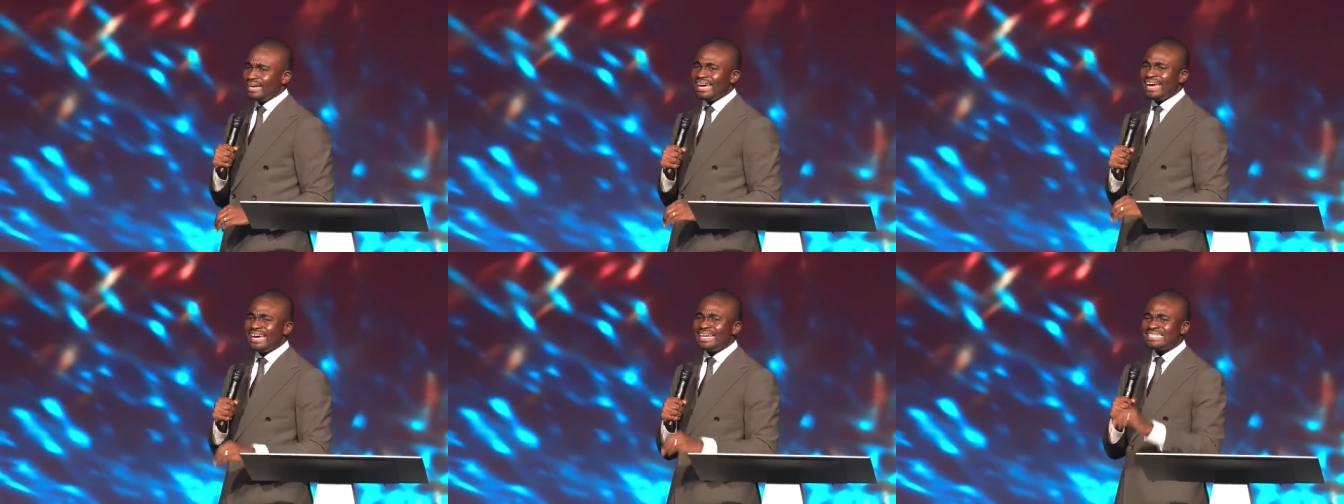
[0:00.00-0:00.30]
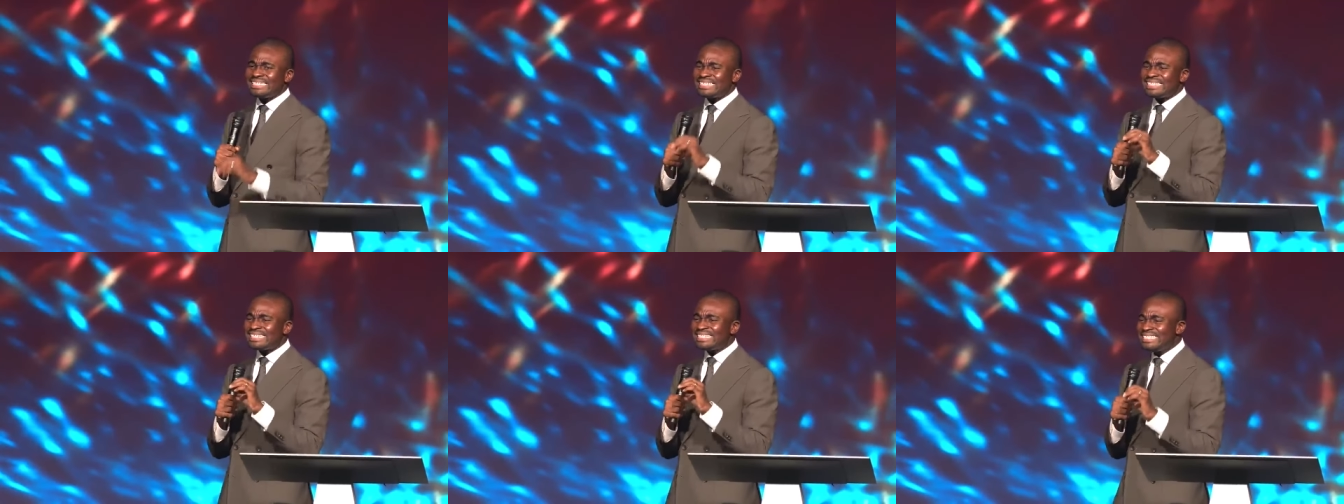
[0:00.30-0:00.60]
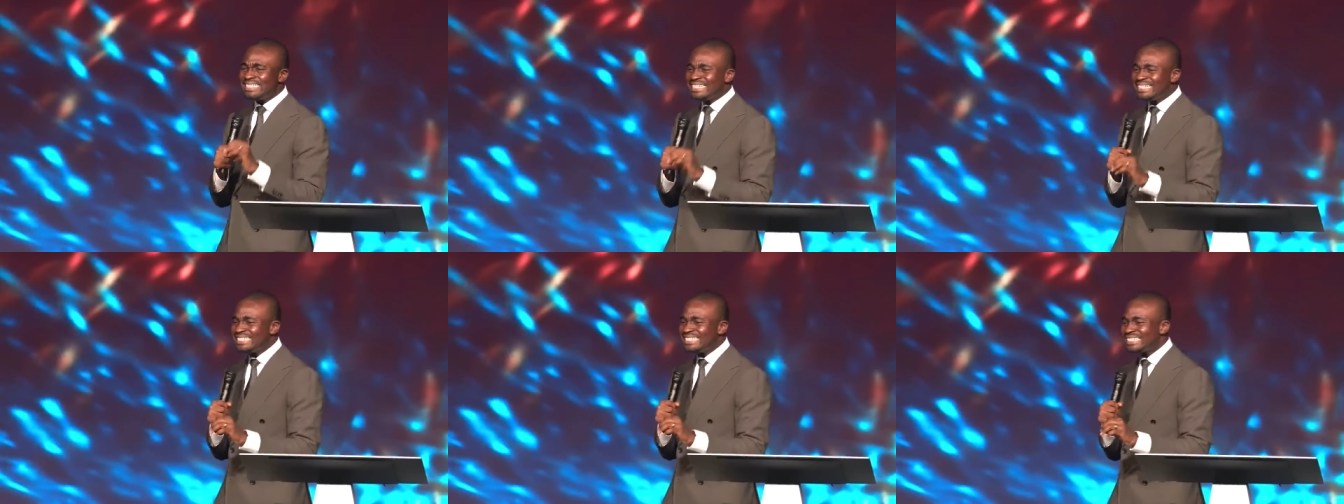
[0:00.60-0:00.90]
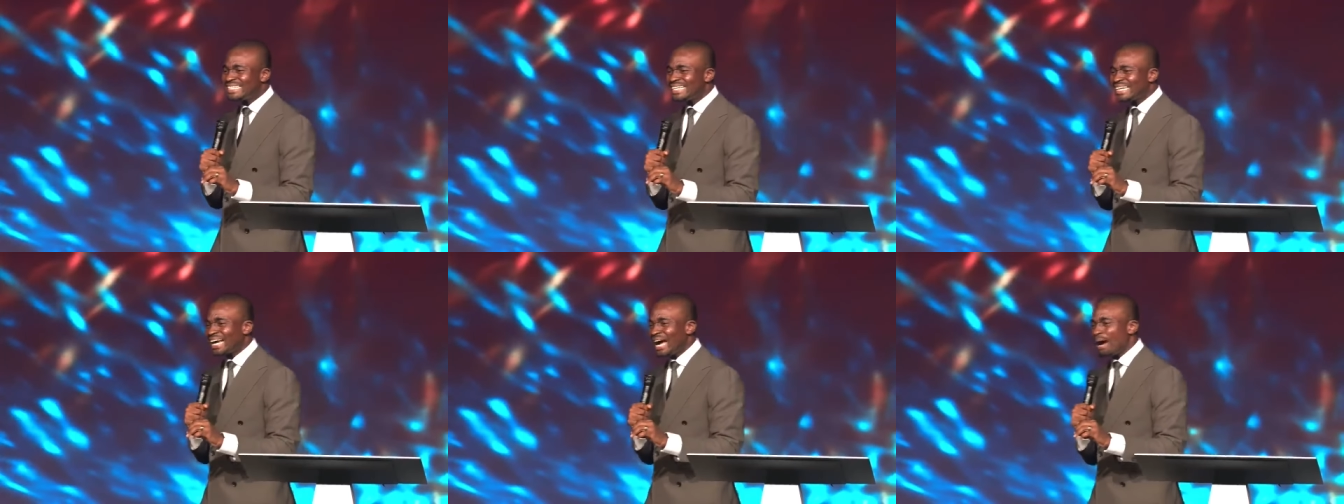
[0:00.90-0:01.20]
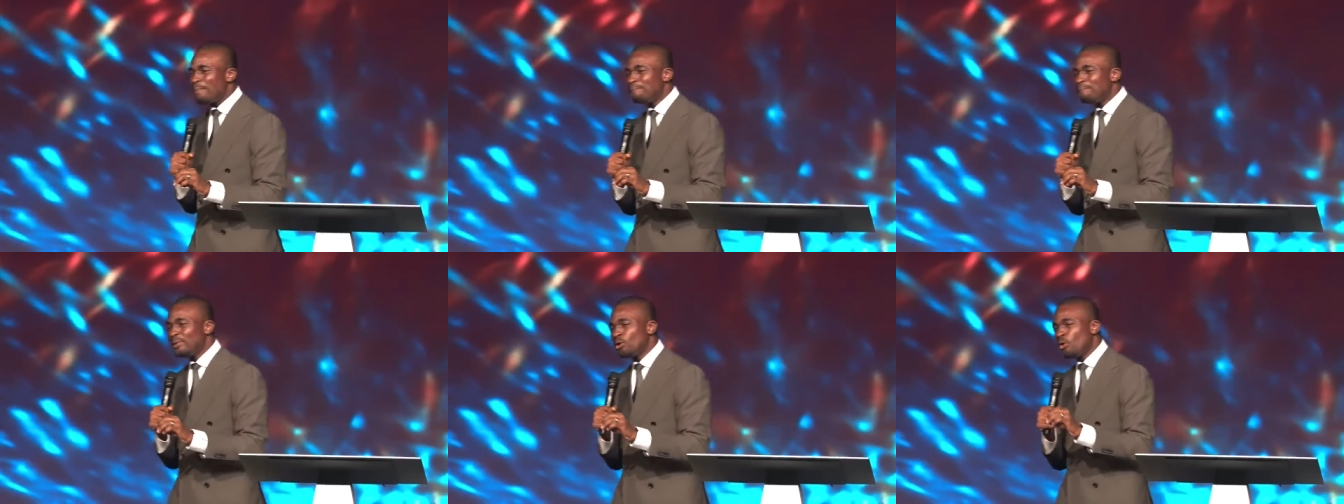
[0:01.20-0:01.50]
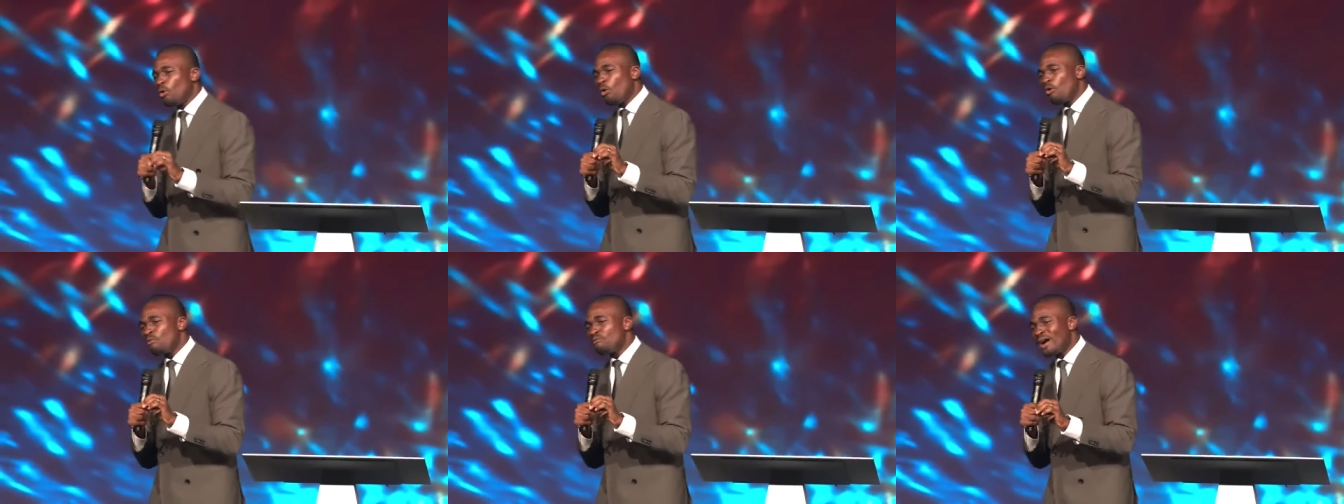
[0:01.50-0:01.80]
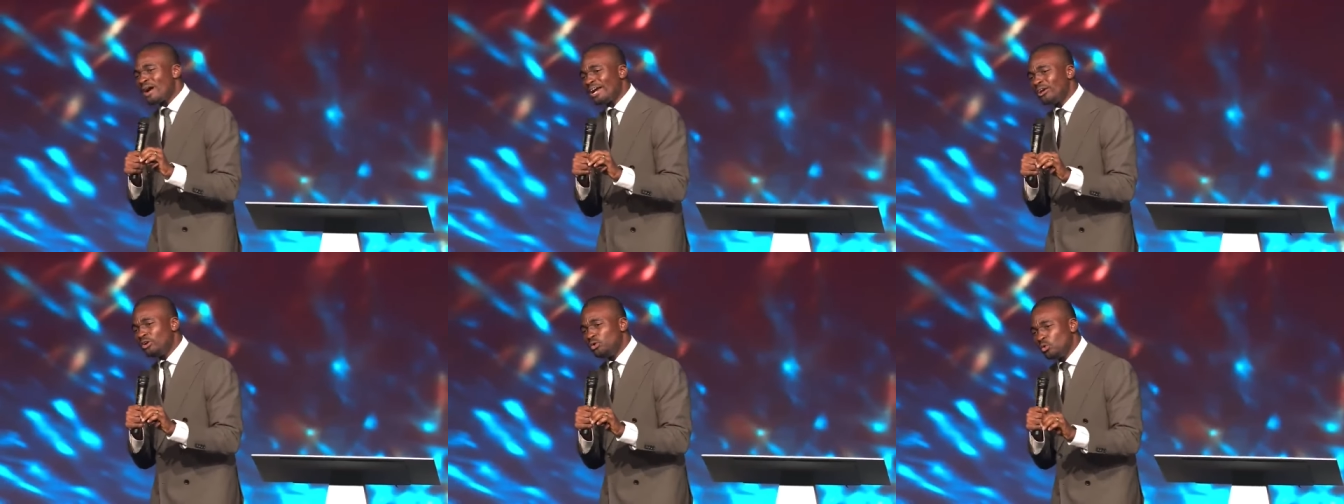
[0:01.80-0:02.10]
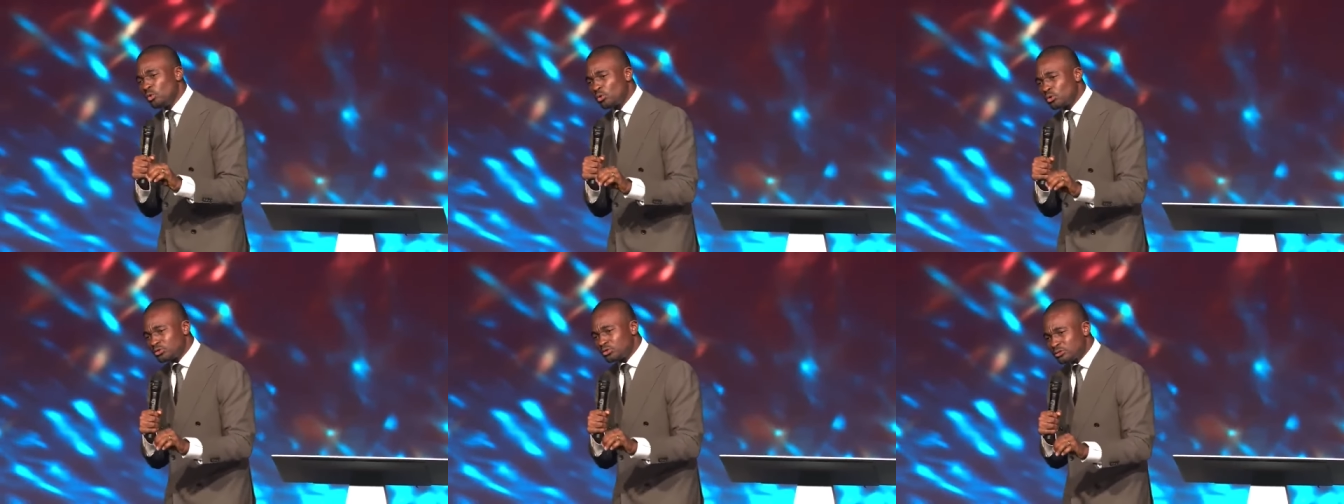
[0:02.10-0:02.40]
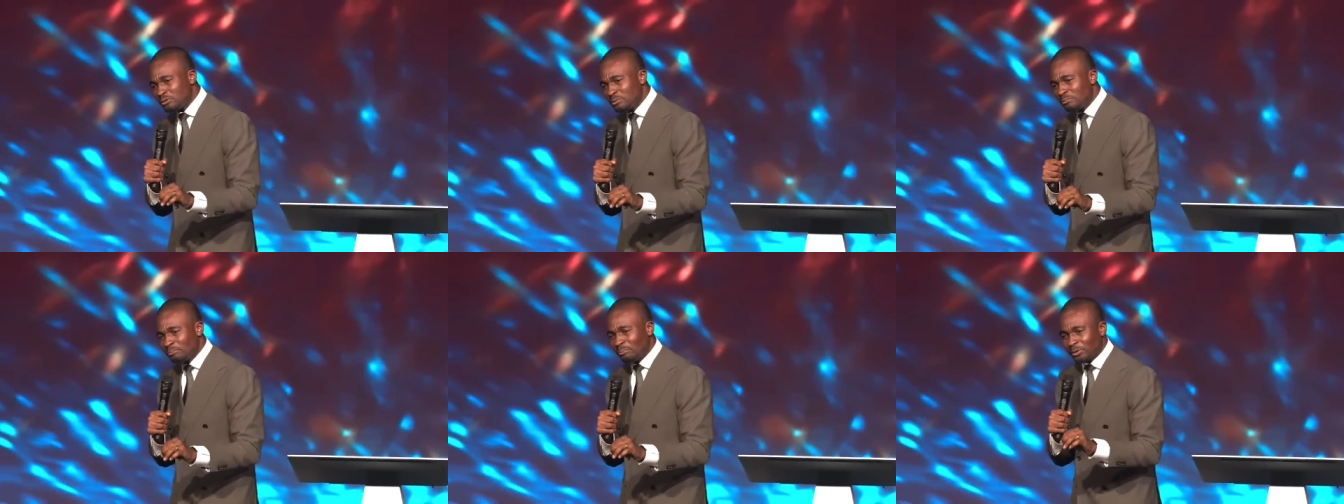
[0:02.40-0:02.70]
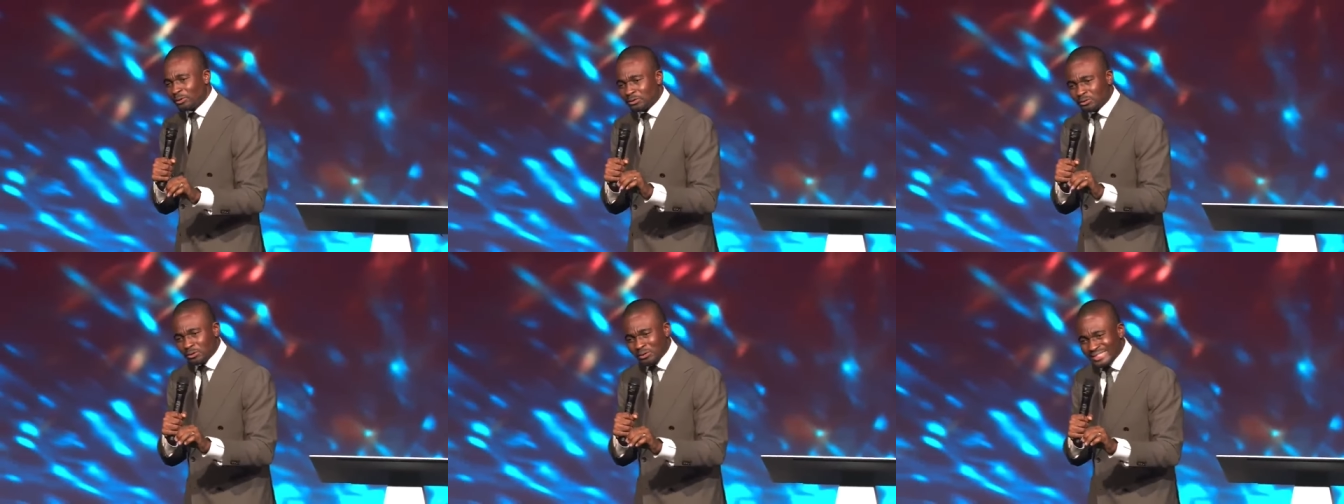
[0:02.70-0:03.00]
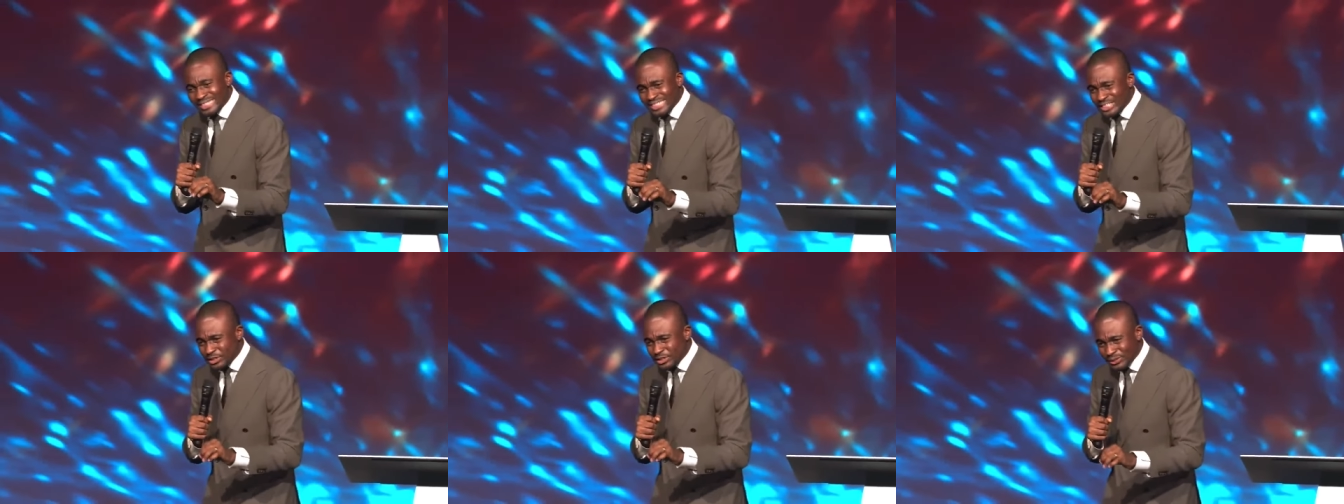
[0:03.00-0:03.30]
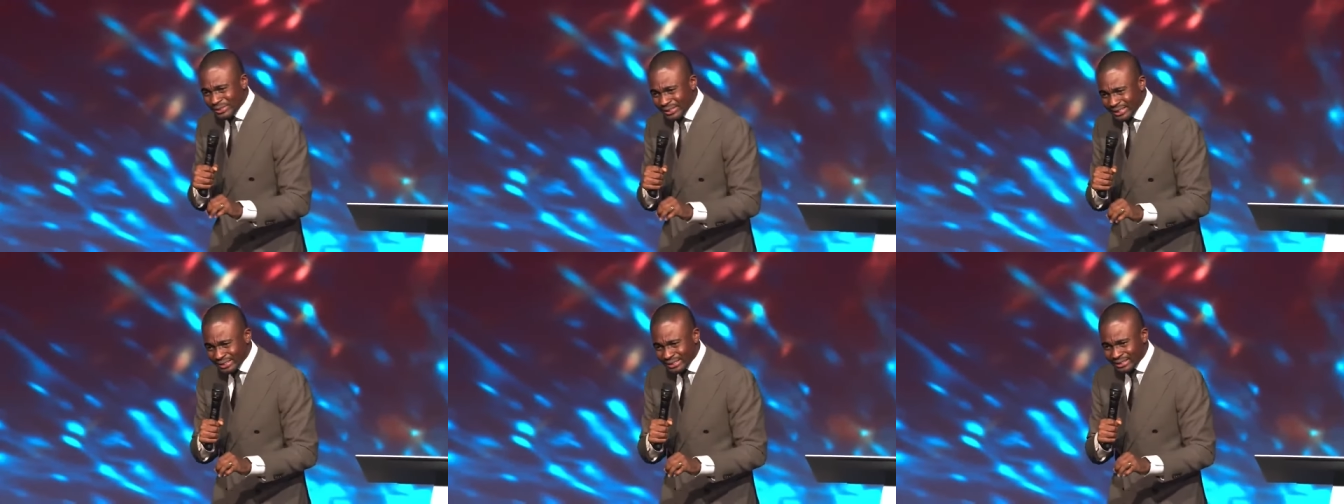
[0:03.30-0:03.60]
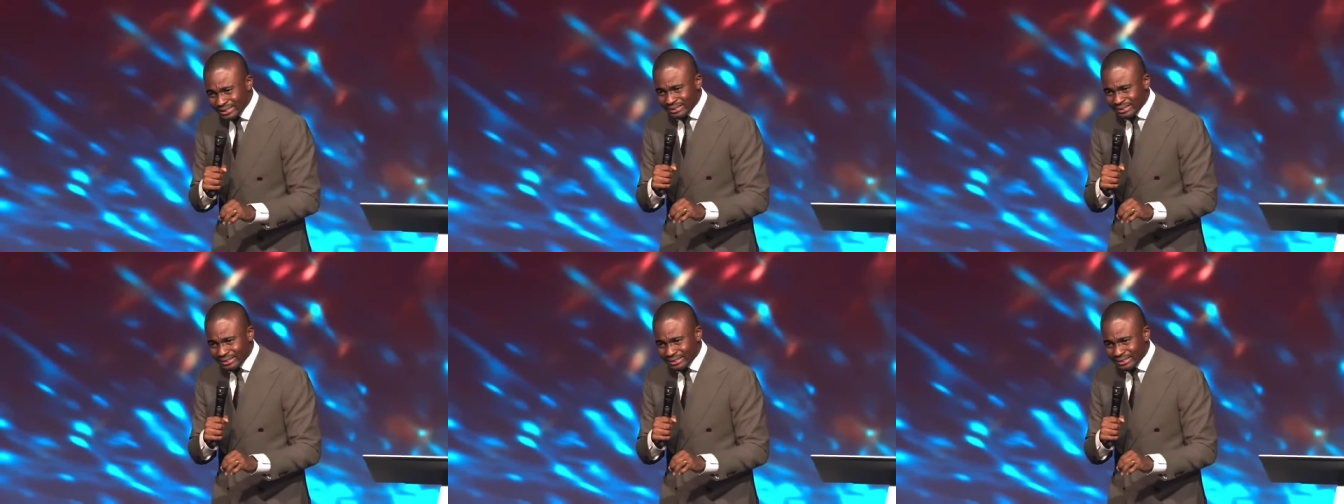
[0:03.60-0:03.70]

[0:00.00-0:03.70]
A seed can be overlooked, but not a tree.